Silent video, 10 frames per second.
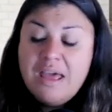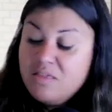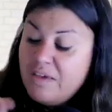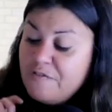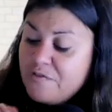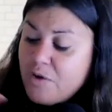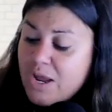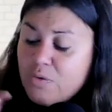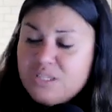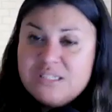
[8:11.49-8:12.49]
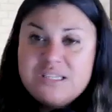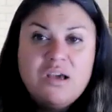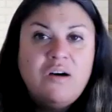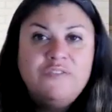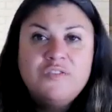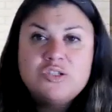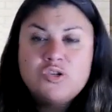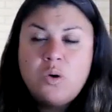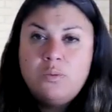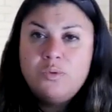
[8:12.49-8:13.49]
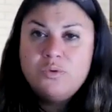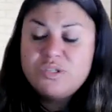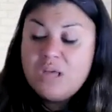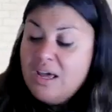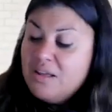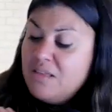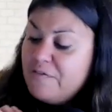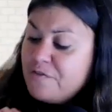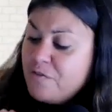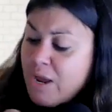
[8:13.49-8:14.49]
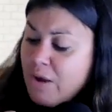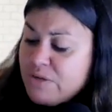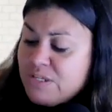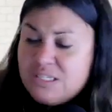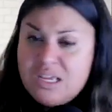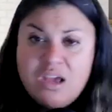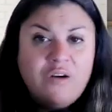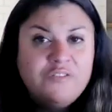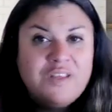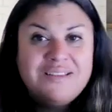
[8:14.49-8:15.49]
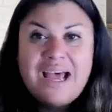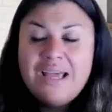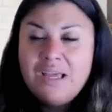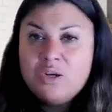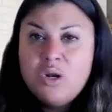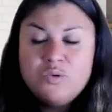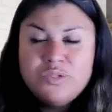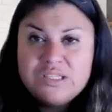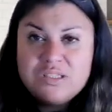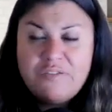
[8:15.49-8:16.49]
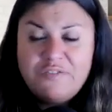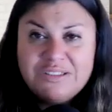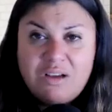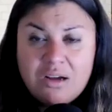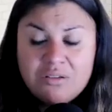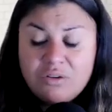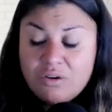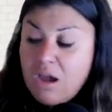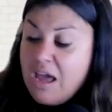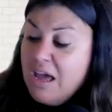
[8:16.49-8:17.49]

the frequency of the troubles, the frequency of the diagnosis of a doctor,